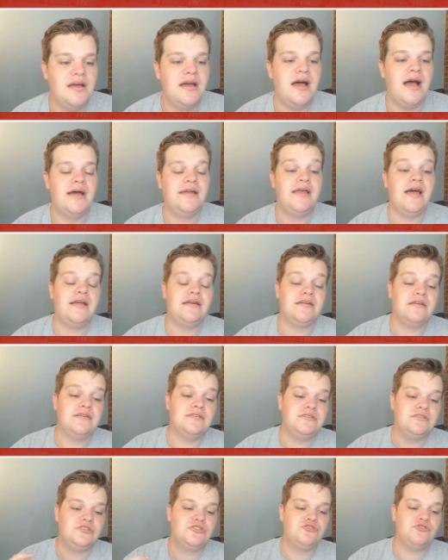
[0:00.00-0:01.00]
and then
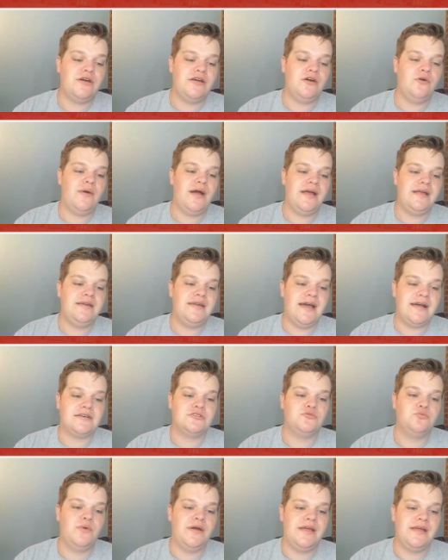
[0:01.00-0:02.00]
straight away
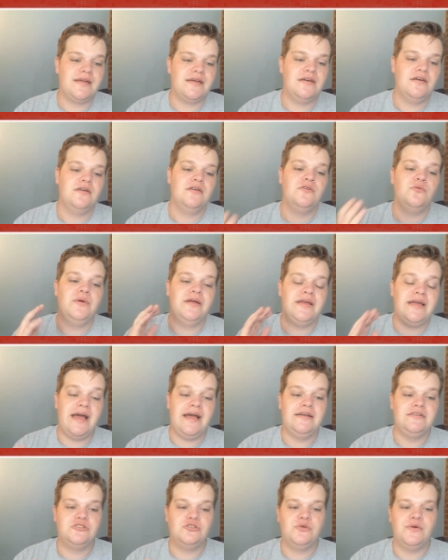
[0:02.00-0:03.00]
next week we
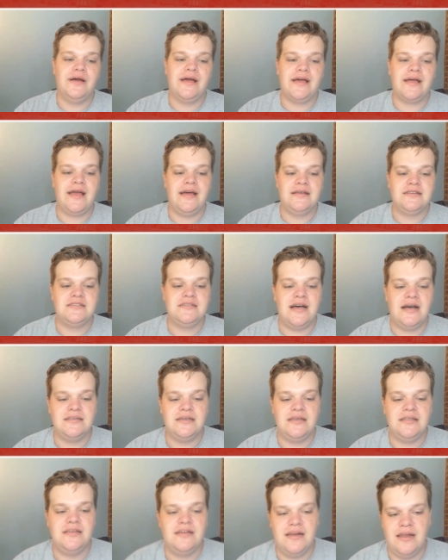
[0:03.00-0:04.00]
get into it again.
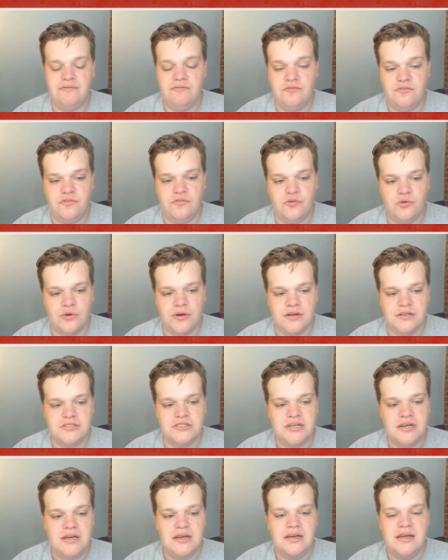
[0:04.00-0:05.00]
Saturday the 11th of
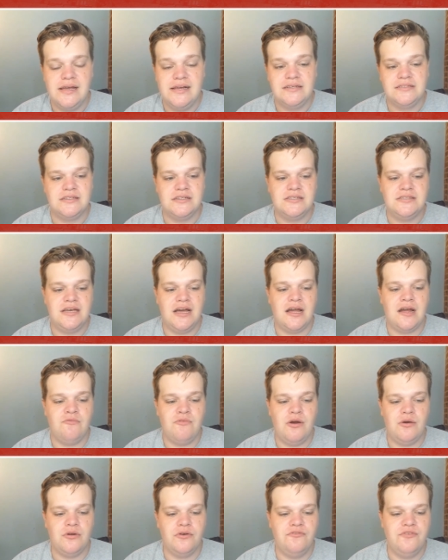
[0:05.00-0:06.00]
August is the
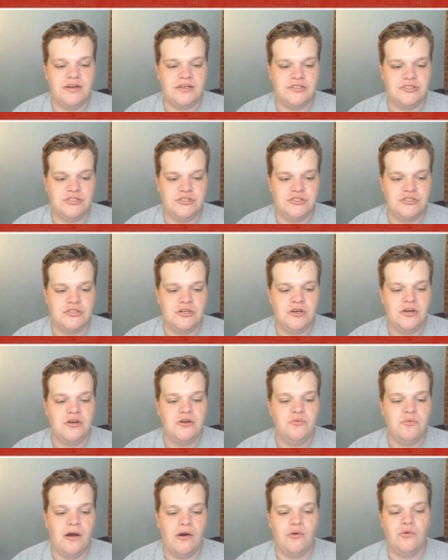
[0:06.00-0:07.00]
second round of fixtures,
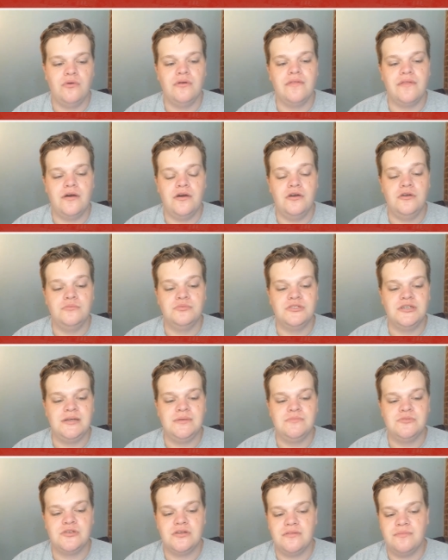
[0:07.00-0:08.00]
where all of the home
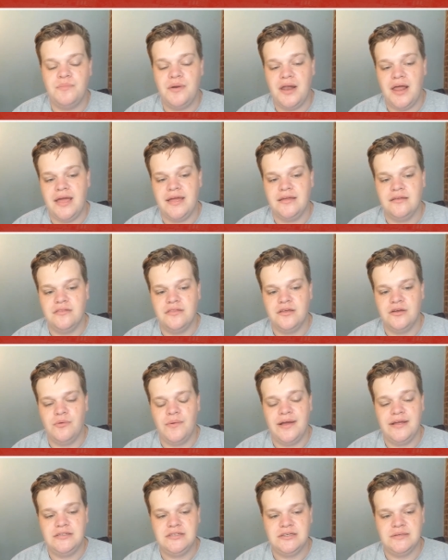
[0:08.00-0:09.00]
teams play the
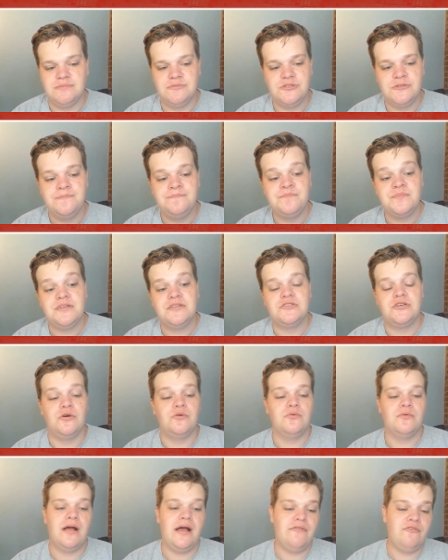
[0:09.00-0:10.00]
away teams.
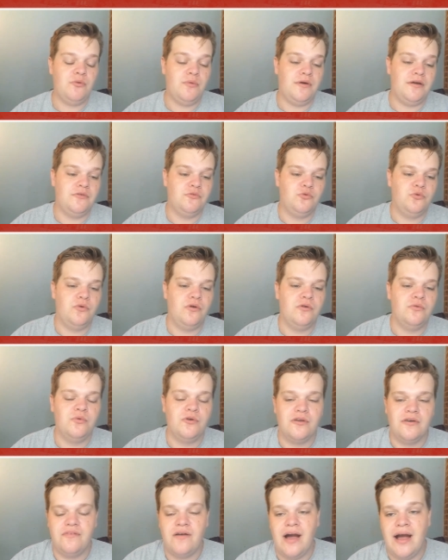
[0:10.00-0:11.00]
So everyone
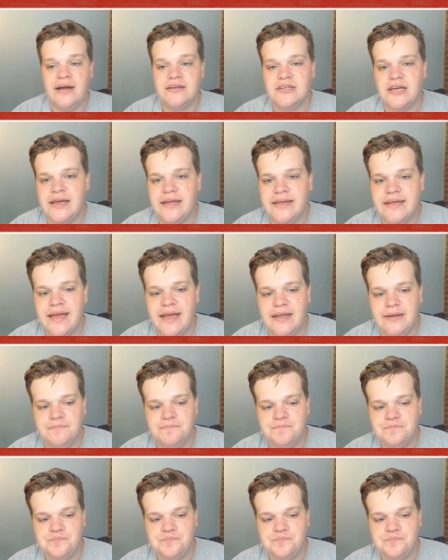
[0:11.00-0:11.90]
will have had a game